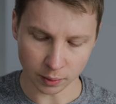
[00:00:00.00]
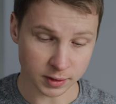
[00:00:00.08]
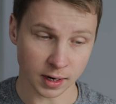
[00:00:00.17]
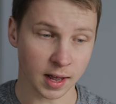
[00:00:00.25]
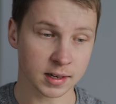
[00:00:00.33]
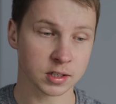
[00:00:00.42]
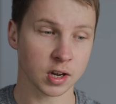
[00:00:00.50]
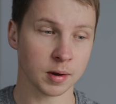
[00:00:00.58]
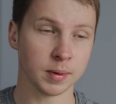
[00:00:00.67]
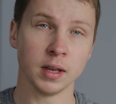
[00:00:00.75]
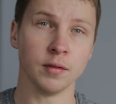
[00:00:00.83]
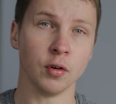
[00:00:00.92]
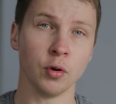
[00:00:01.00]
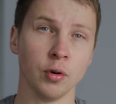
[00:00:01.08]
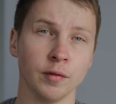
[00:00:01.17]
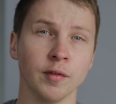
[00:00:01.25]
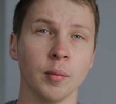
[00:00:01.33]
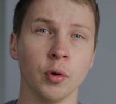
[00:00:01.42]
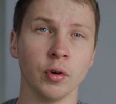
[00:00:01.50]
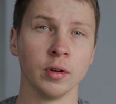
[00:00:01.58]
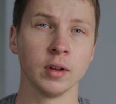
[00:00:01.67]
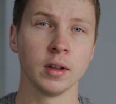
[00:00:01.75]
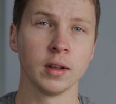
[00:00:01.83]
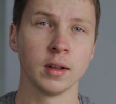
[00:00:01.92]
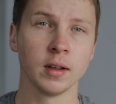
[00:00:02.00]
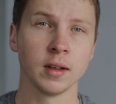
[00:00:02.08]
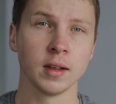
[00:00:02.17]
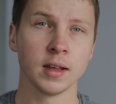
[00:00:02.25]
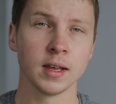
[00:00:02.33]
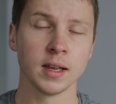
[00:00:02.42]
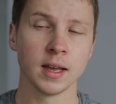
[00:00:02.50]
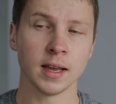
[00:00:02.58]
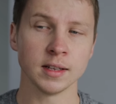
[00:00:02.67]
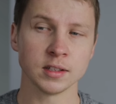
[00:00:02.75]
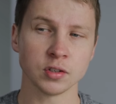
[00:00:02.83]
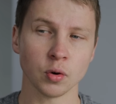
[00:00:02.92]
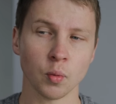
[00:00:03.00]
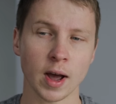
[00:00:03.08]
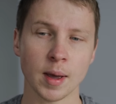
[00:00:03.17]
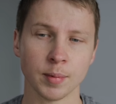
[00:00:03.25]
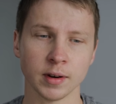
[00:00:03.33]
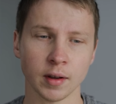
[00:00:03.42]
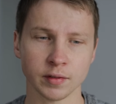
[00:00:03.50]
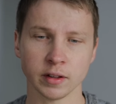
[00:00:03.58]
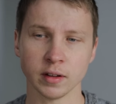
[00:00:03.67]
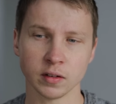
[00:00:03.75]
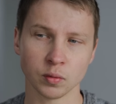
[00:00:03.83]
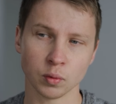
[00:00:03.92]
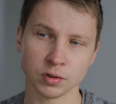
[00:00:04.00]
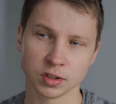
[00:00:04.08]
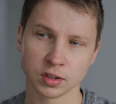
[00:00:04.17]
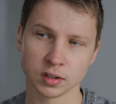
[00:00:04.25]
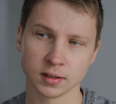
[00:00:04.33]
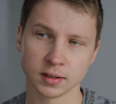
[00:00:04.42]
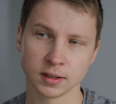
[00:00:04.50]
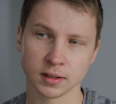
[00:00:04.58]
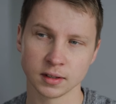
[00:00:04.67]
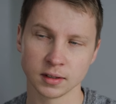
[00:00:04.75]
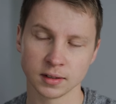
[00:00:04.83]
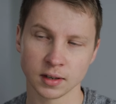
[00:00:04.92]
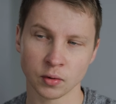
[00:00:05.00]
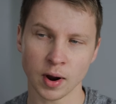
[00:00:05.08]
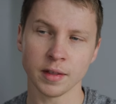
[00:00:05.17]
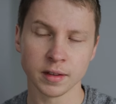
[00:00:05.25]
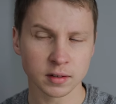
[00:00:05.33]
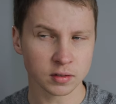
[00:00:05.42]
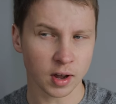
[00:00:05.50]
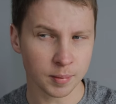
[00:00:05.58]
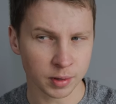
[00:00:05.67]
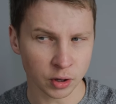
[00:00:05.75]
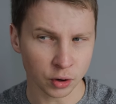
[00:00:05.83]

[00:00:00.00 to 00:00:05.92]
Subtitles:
that was the last time he ever heard from her. And so what happened after this was, around this time in